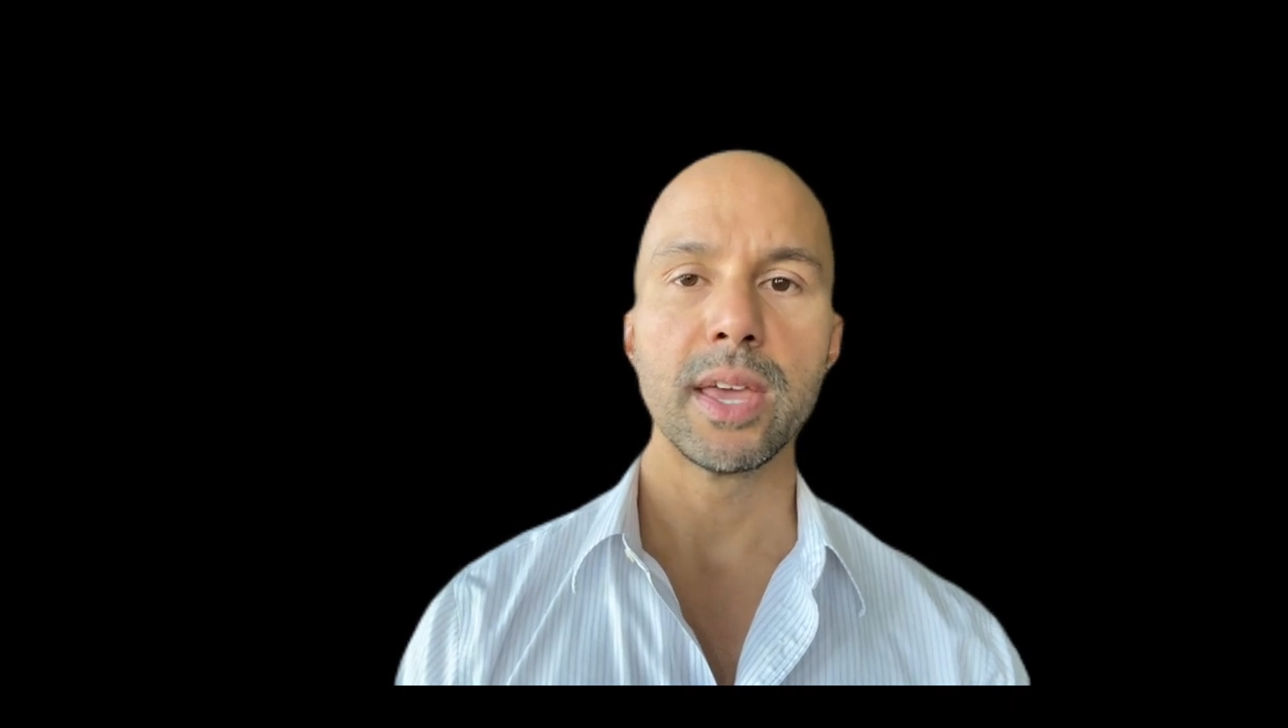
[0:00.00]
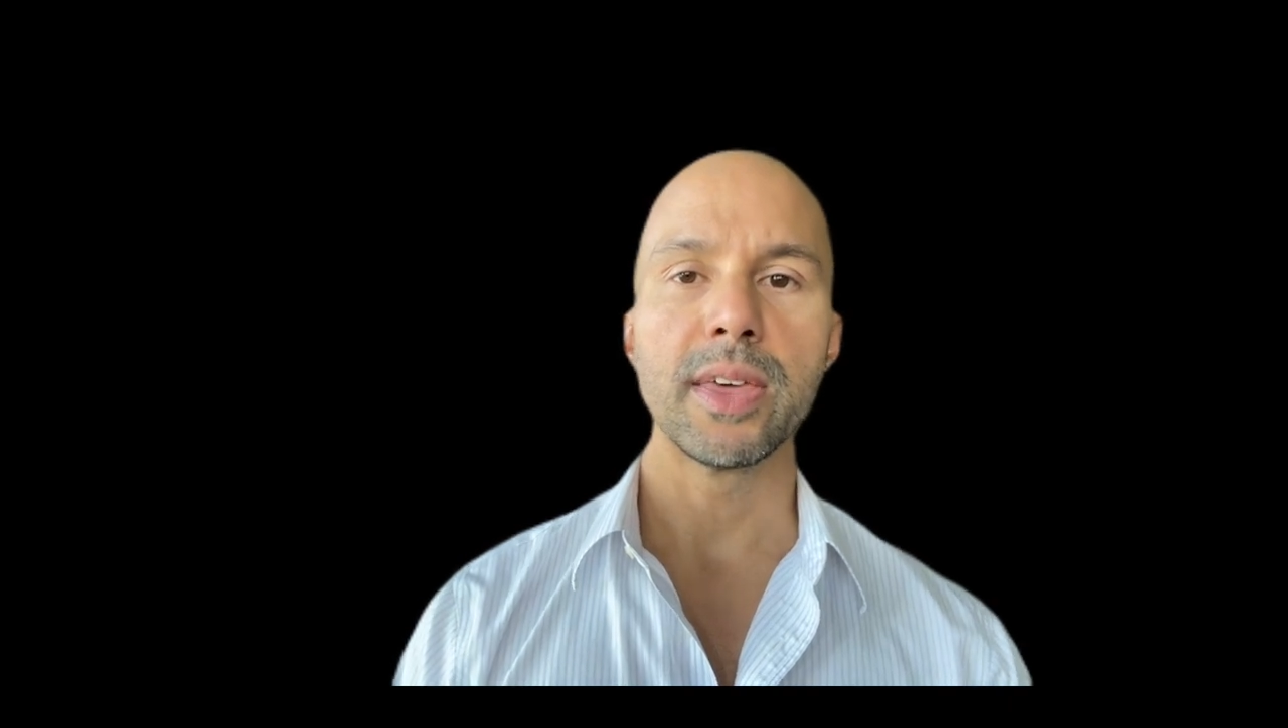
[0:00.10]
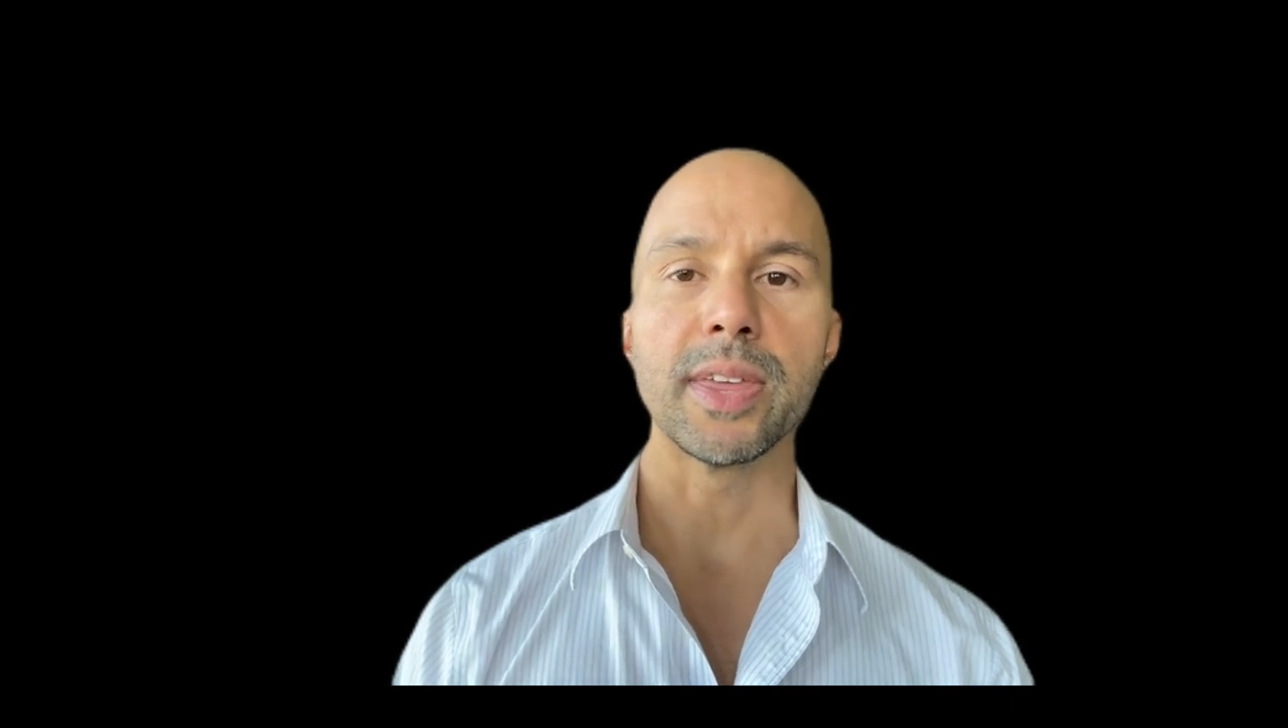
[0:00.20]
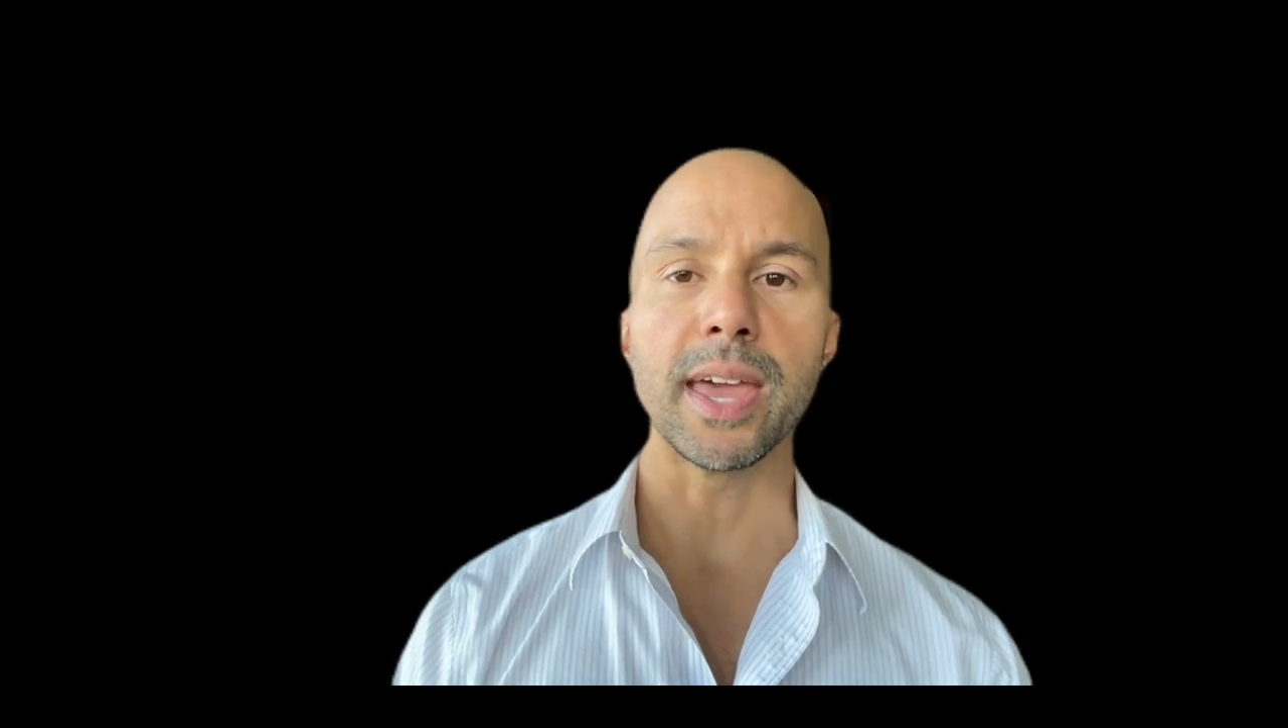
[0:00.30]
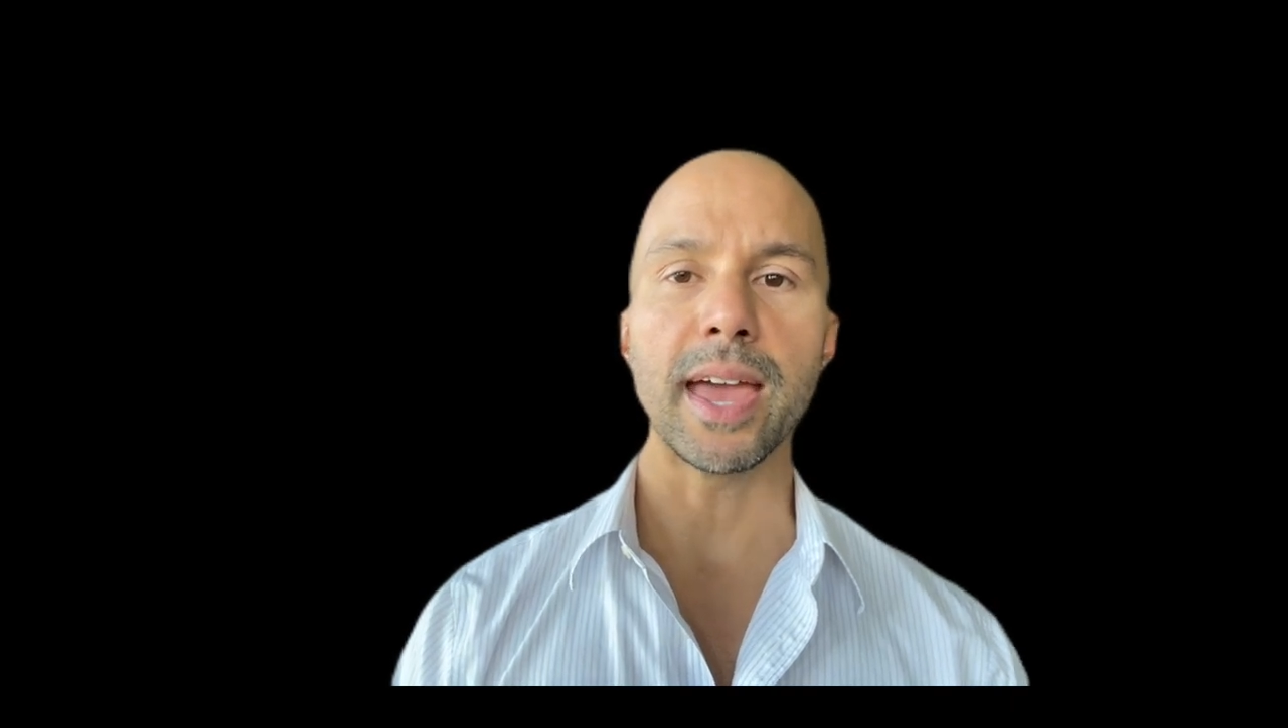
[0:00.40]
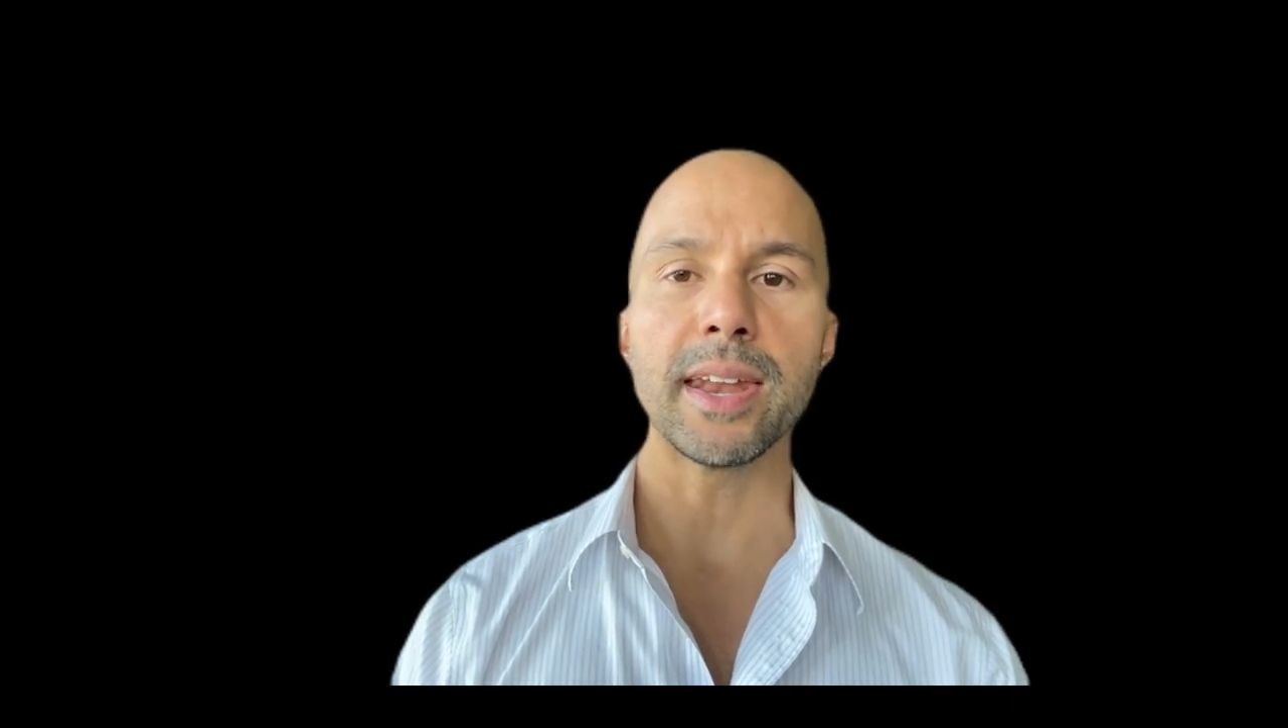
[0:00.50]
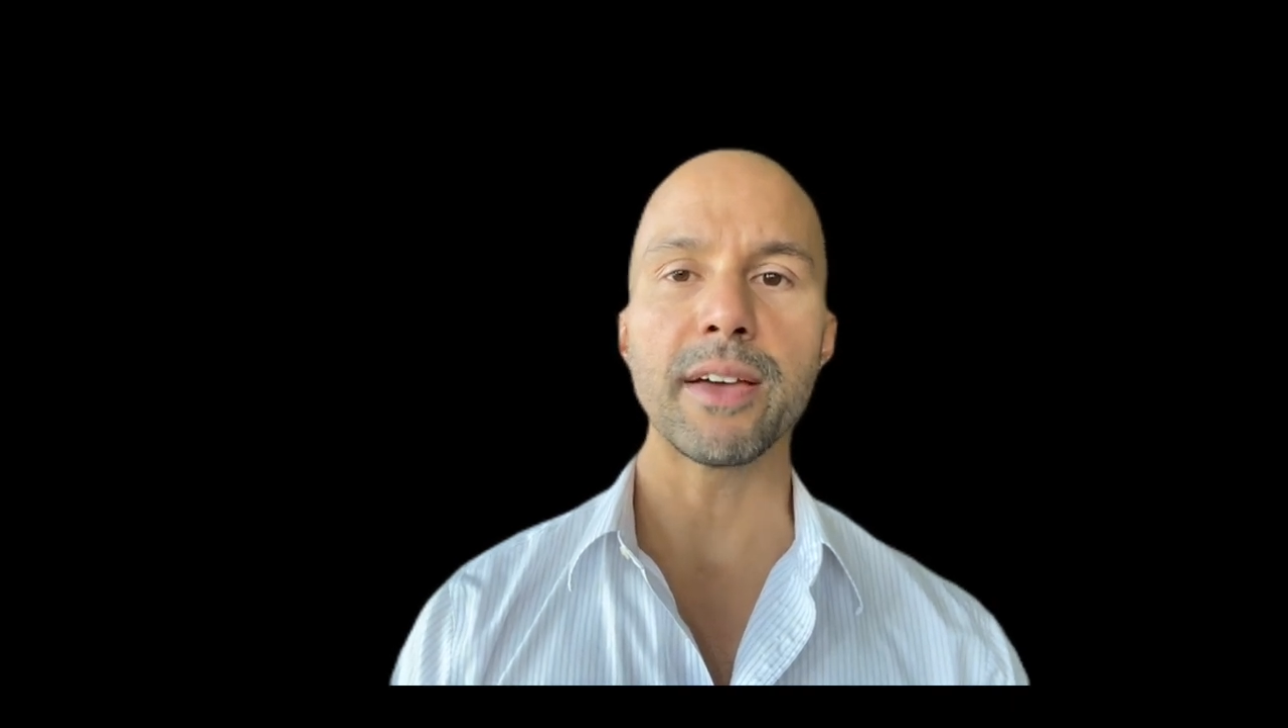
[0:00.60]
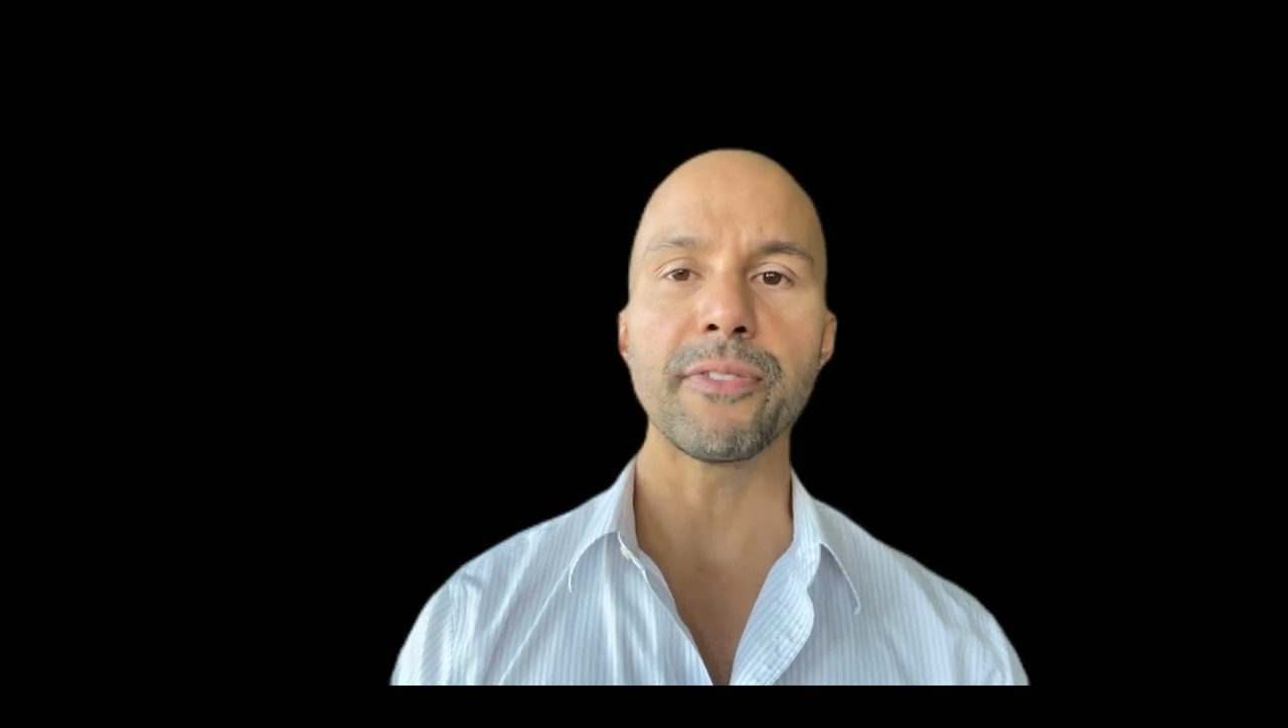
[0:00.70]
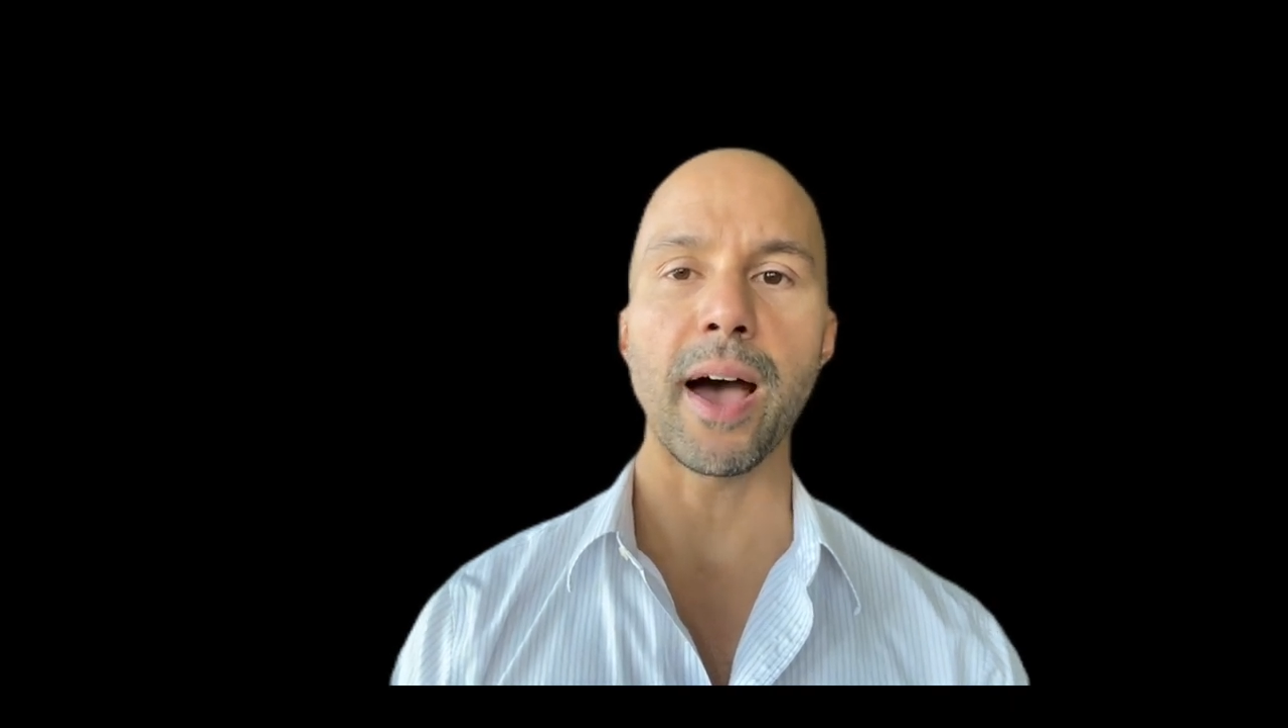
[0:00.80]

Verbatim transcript: The N F